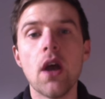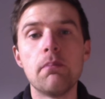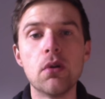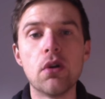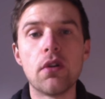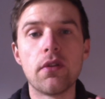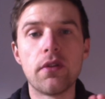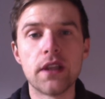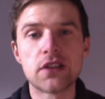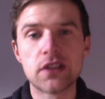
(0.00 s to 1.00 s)
but
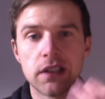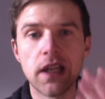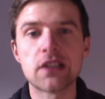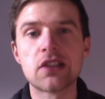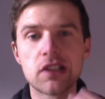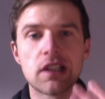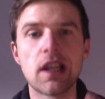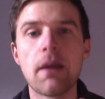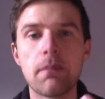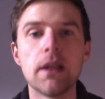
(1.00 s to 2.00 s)
there's still that
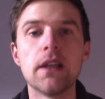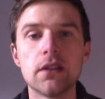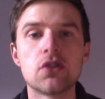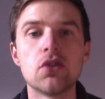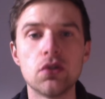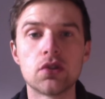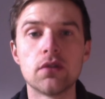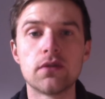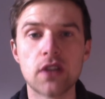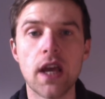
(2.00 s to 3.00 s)
slapping sort
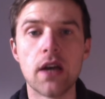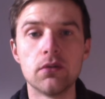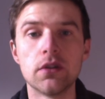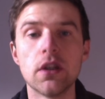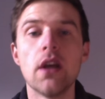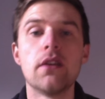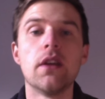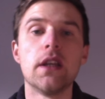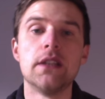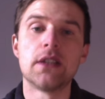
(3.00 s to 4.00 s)
of sound
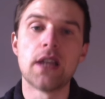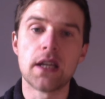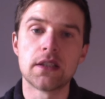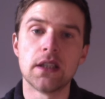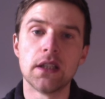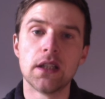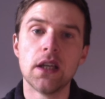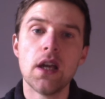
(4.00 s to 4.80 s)
that he's getting